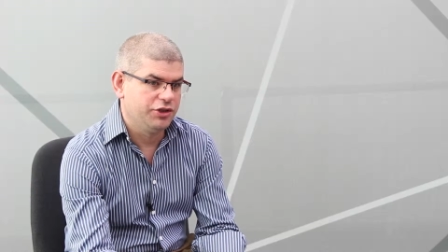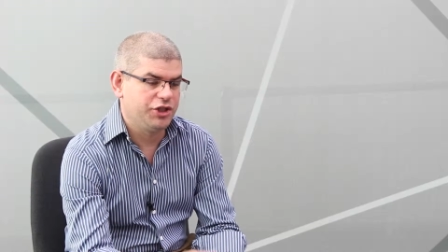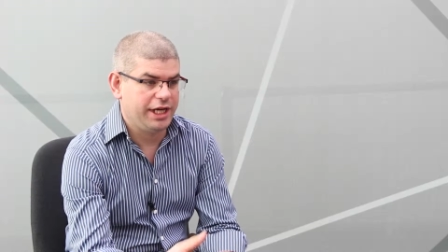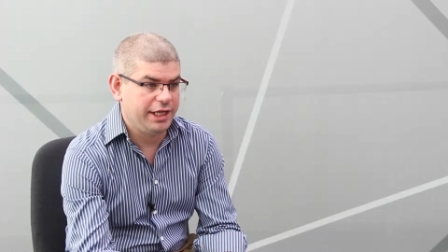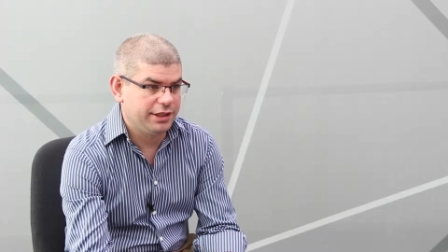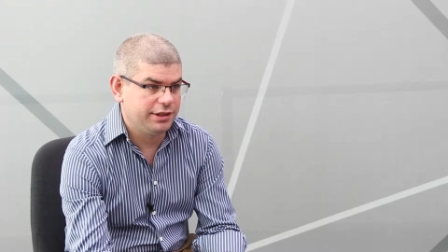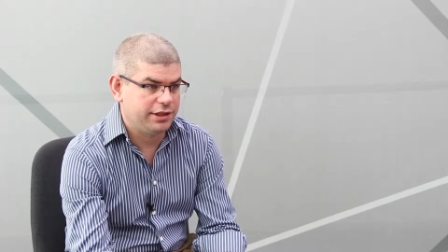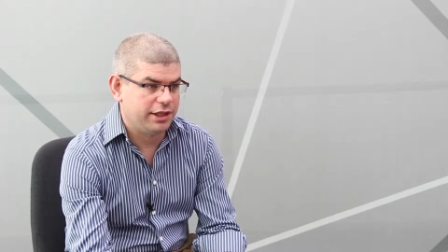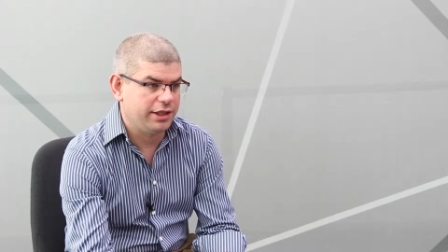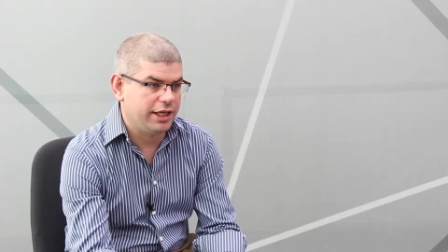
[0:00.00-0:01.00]

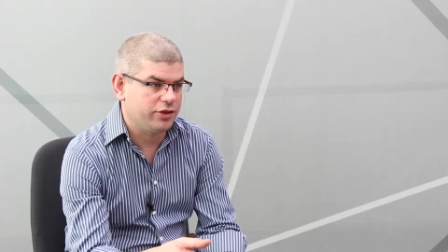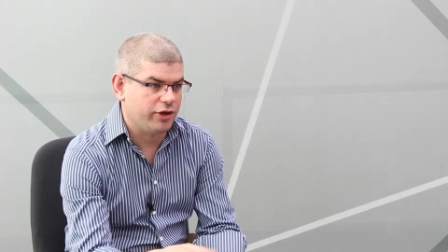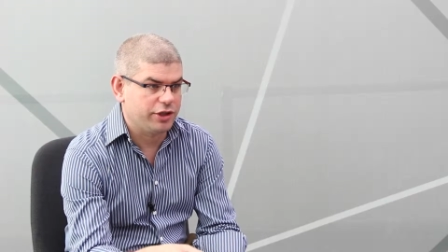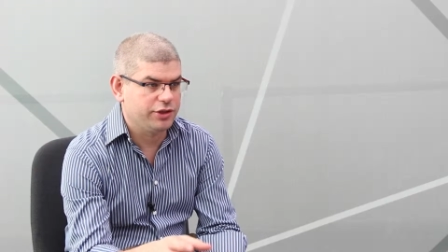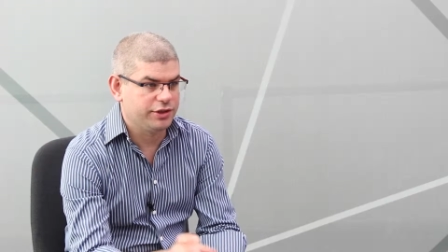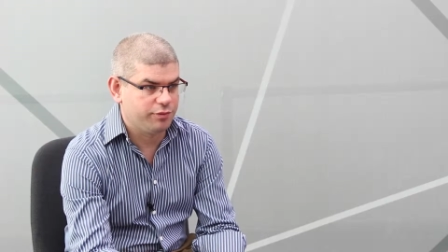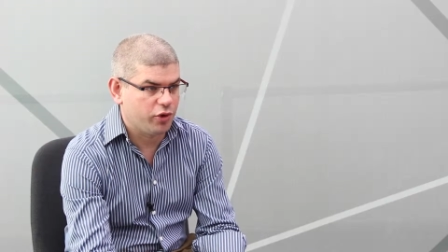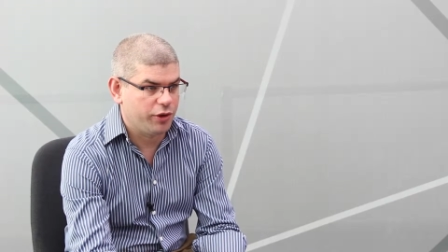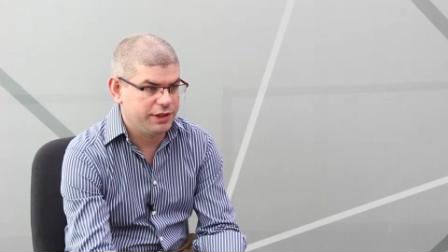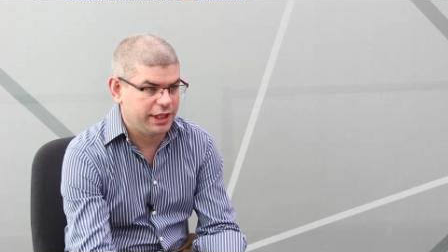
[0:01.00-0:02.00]
genes and interactions of
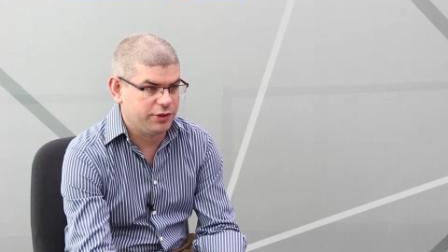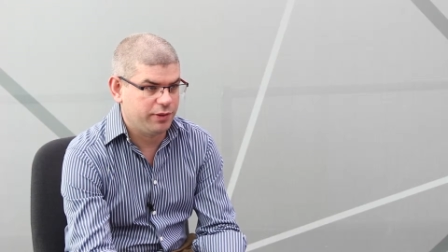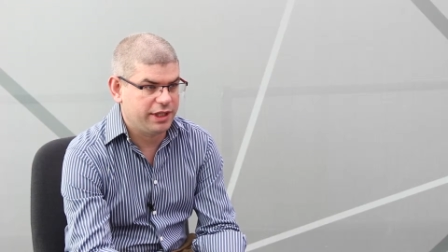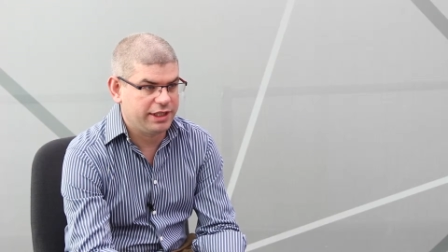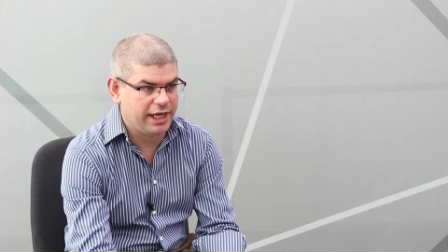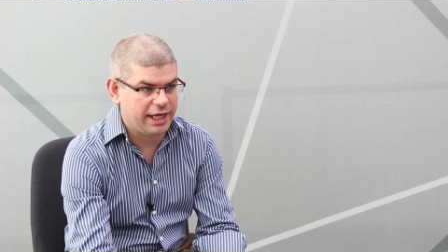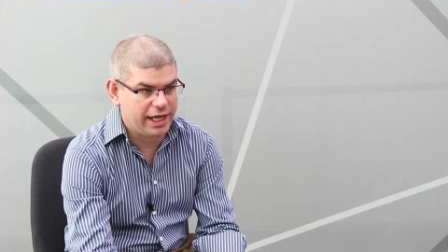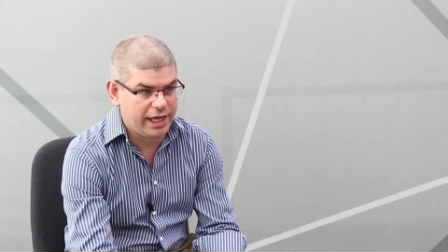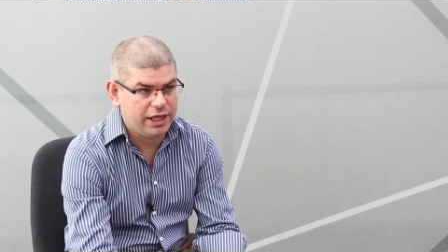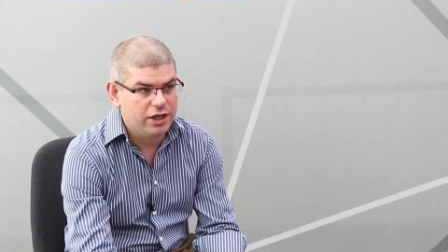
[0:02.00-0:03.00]
proteins with the
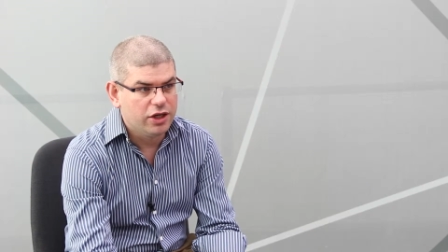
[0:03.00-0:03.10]
DNA,